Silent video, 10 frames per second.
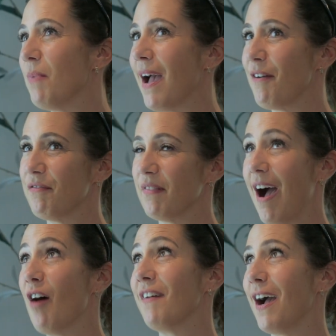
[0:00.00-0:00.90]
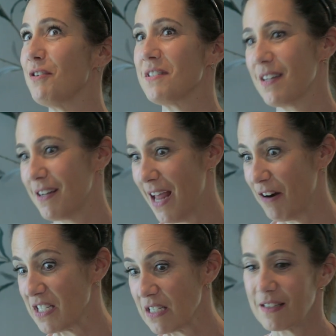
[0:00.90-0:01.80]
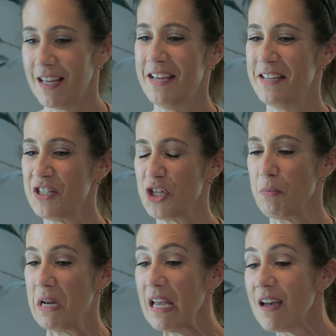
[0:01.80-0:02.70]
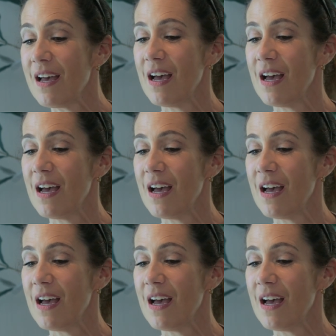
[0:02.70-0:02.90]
have half a house that I inherited in Germany.